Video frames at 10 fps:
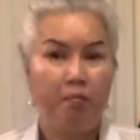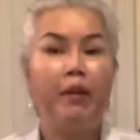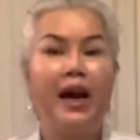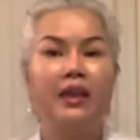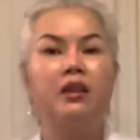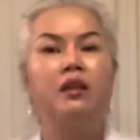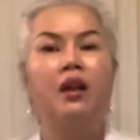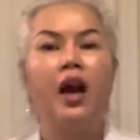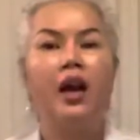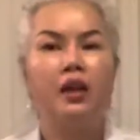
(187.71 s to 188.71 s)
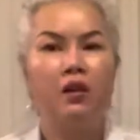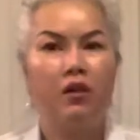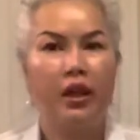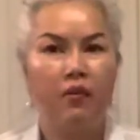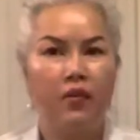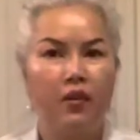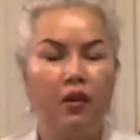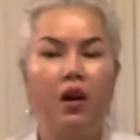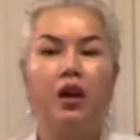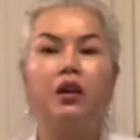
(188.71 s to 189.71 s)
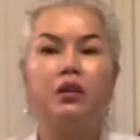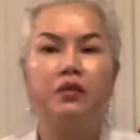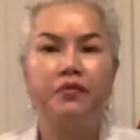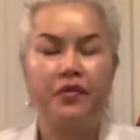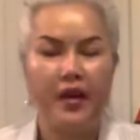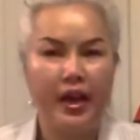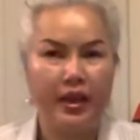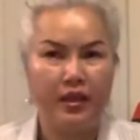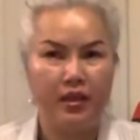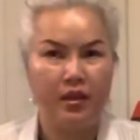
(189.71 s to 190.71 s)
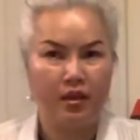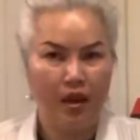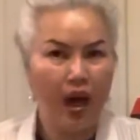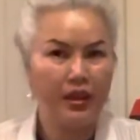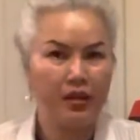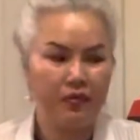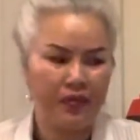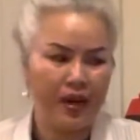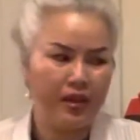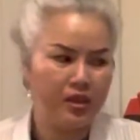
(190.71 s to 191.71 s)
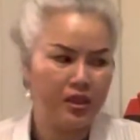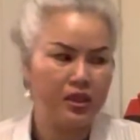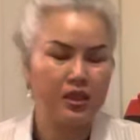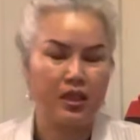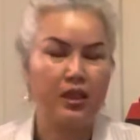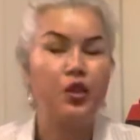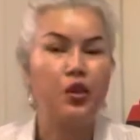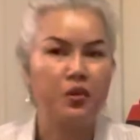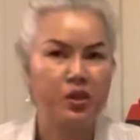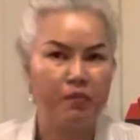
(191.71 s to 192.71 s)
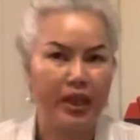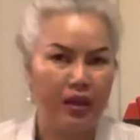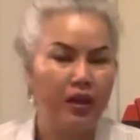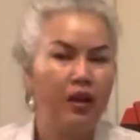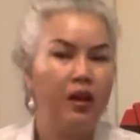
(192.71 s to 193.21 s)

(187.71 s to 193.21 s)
But I'm looking for a good friend, not a friend just use me.